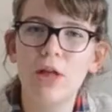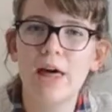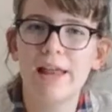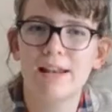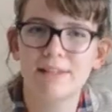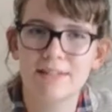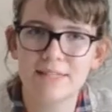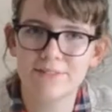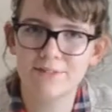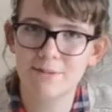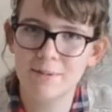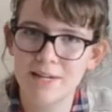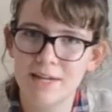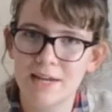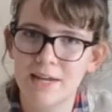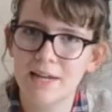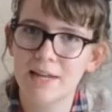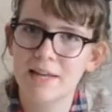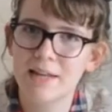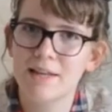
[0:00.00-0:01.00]
and it doesn't have to
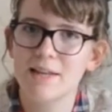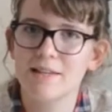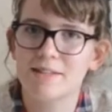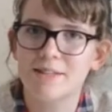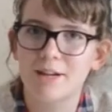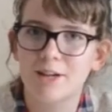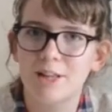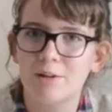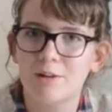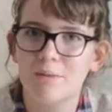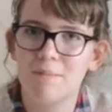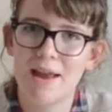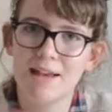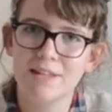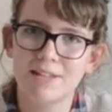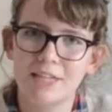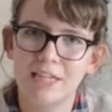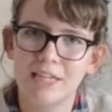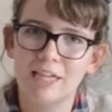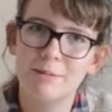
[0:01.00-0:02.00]
be necessarily
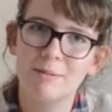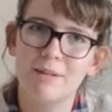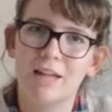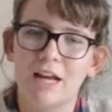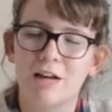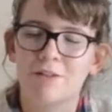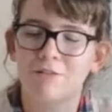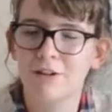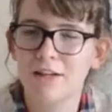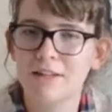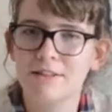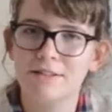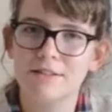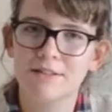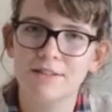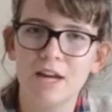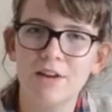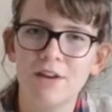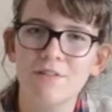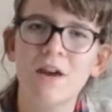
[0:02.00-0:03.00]
romantic, it can be like friends and
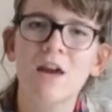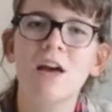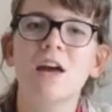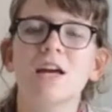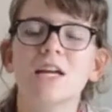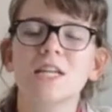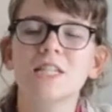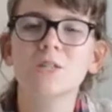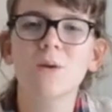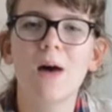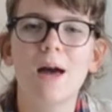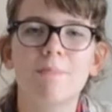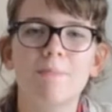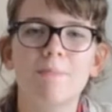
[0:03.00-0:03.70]
stuff. So I